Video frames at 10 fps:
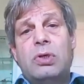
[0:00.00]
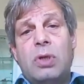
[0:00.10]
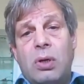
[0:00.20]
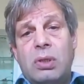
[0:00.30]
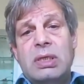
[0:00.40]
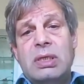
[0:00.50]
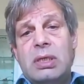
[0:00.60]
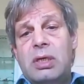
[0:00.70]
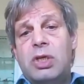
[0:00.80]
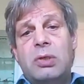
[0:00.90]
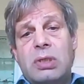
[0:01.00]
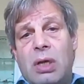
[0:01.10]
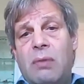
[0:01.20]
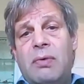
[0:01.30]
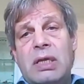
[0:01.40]
talk these issues
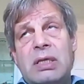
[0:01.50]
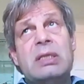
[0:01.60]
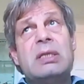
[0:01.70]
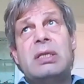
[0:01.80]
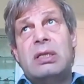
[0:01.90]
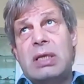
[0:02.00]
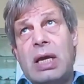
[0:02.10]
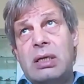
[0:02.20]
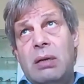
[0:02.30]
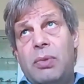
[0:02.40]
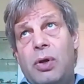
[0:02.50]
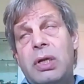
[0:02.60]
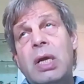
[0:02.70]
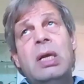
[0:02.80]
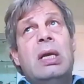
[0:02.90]
over, and this is a starting point.
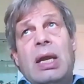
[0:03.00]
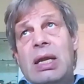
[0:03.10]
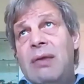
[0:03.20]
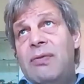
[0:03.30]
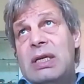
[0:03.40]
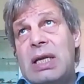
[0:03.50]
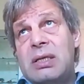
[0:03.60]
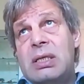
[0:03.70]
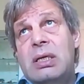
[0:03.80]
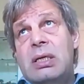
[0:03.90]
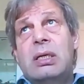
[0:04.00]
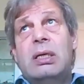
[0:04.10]
And if it doesn't